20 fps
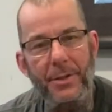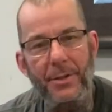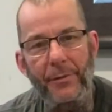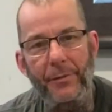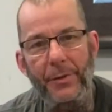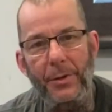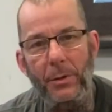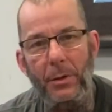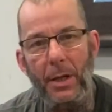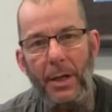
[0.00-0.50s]
If
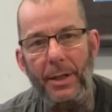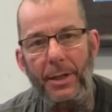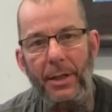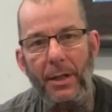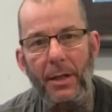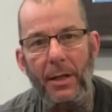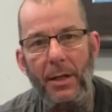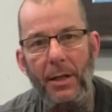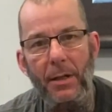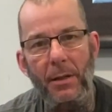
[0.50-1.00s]
you like
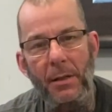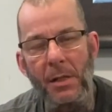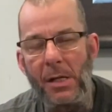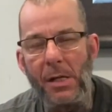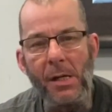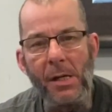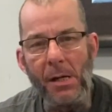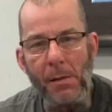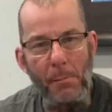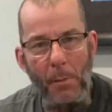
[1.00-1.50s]

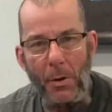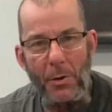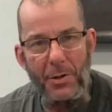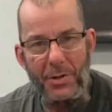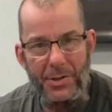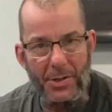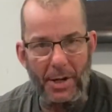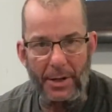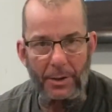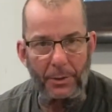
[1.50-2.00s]

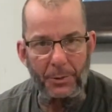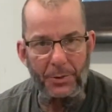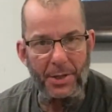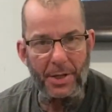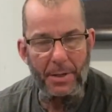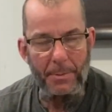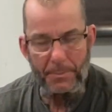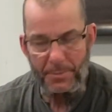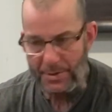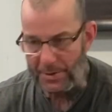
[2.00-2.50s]
motorcycle
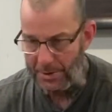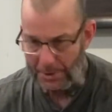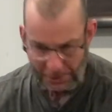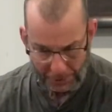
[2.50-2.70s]
tips,